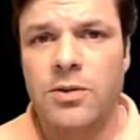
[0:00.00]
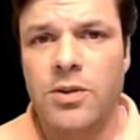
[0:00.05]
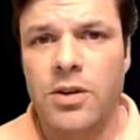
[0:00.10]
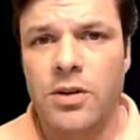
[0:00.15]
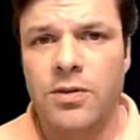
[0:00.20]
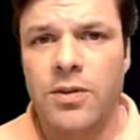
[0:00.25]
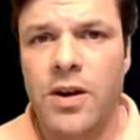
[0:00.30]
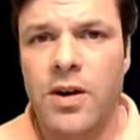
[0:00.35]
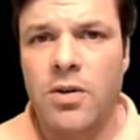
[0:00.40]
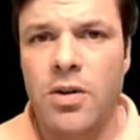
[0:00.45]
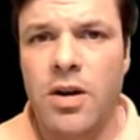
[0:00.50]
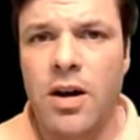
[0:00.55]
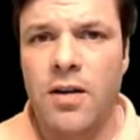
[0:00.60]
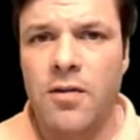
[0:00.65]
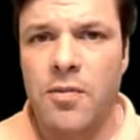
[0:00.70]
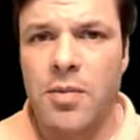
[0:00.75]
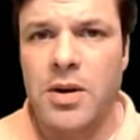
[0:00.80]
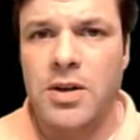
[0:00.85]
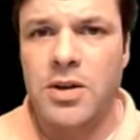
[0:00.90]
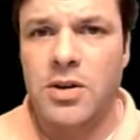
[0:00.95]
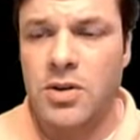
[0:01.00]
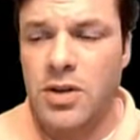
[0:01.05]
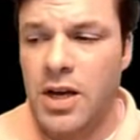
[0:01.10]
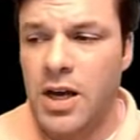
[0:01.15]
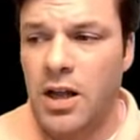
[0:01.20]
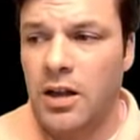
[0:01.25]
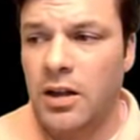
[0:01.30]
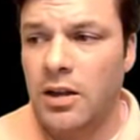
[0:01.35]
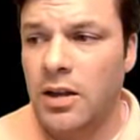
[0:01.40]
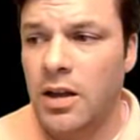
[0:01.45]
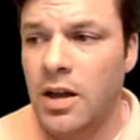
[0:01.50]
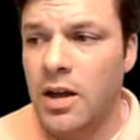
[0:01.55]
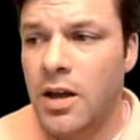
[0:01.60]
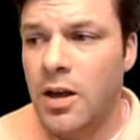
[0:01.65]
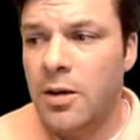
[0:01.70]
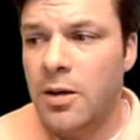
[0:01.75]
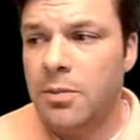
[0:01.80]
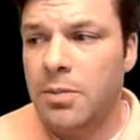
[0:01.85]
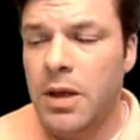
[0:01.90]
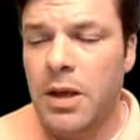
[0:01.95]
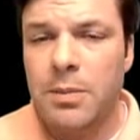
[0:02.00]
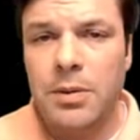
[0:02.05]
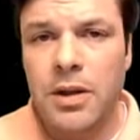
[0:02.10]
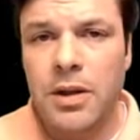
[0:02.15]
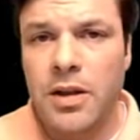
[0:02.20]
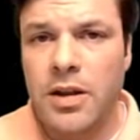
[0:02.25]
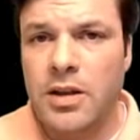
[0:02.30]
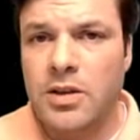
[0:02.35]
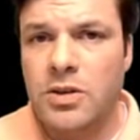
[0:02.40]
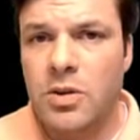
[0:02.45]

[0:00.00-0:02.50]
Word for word: give the federal government to tell people